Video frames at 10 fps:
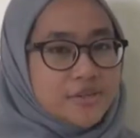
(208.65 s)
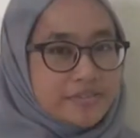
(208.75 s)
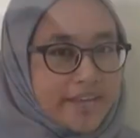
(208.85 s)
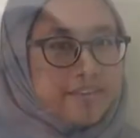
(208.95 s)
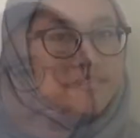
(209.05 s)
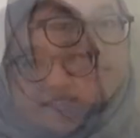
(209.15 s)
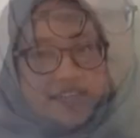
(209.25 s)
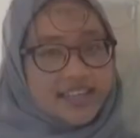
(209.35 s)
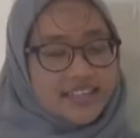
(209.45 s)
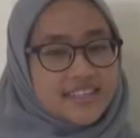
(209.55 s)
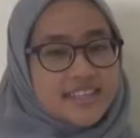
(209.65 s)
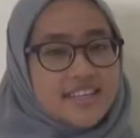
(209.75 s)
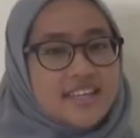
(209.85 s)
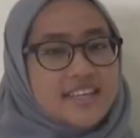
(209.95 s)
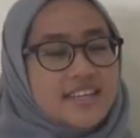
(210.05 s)
In this figure,
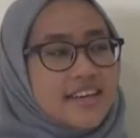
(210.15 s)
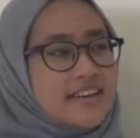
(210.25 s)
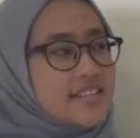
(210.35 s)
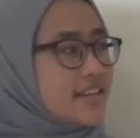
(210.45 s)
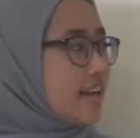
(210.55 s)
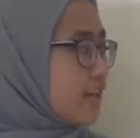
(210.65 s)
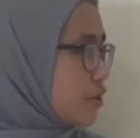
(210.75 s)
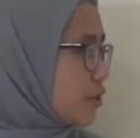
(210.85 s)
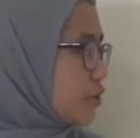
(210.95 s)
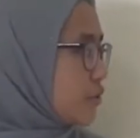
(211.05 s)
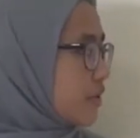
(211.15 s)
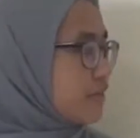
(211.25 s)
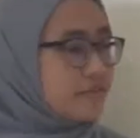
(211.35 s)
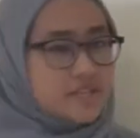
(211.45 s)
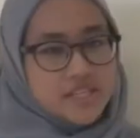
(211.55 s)
there is an
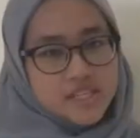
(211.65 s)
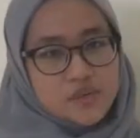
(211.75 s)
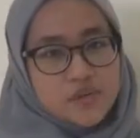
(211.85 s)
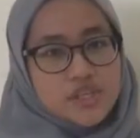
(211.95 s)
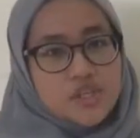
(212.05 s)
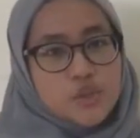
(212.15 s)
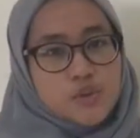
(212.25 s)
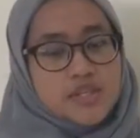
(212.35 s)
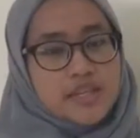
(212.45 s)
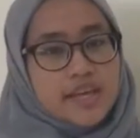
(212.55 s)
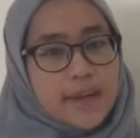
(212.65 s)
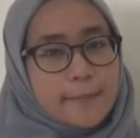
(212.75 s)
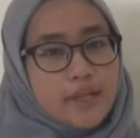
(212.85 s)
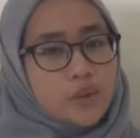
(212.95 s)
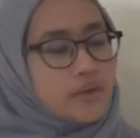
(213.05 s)
unusual feature which shows a
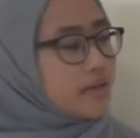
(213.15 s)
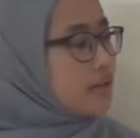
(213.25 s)
gap between